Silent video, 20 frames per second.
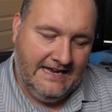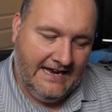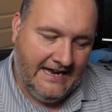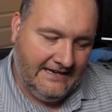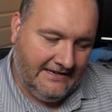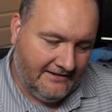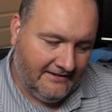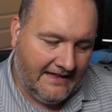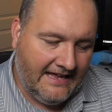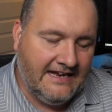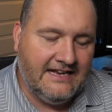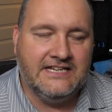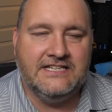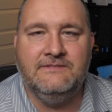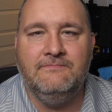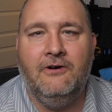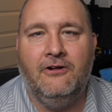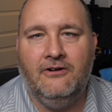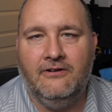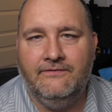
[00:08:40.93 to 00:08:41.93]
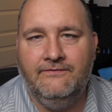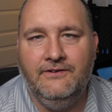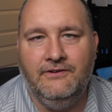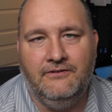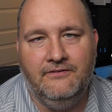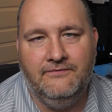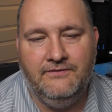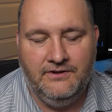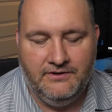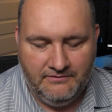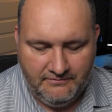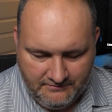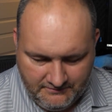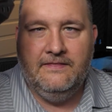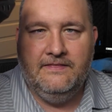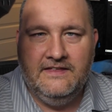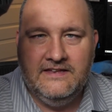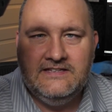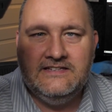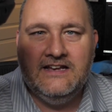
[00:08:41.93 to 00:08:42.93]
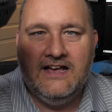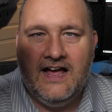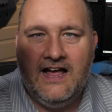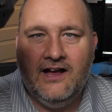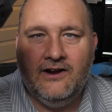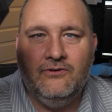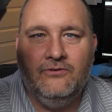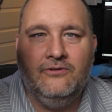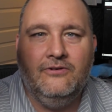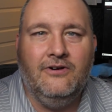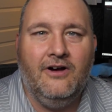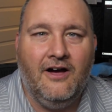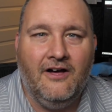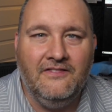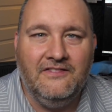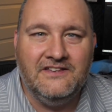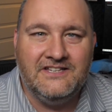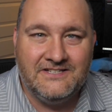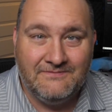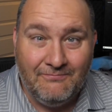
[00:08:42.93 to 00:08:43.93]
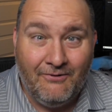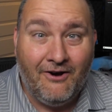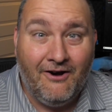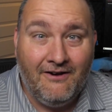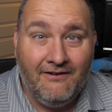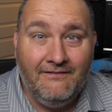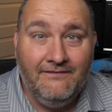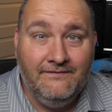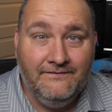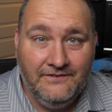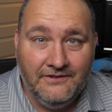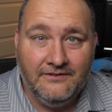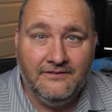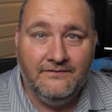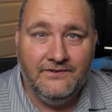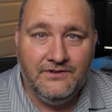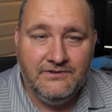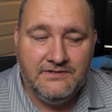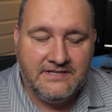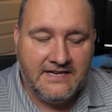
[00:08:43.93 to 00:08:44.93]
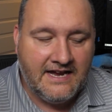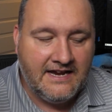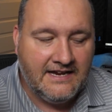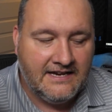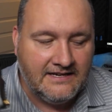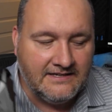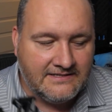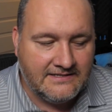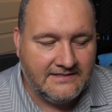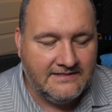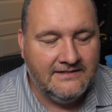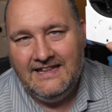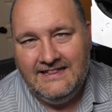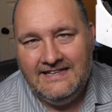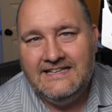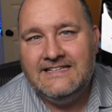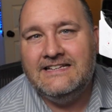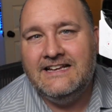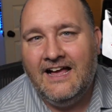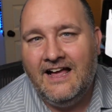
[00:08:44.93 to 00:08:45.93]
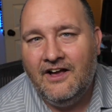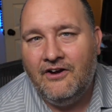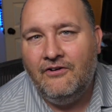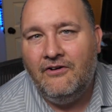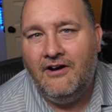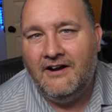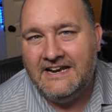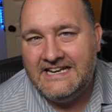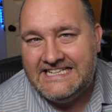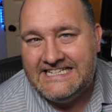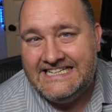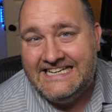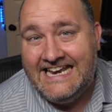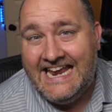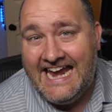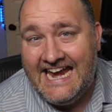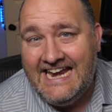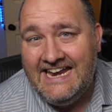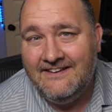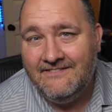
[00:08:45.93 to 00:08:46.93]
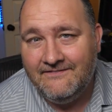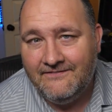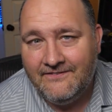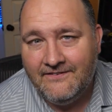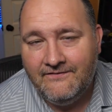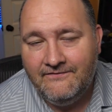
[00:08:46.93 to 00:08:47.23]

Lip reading: and you like a smaller field of view, this goggle on the small field of view settings and this goggle on its native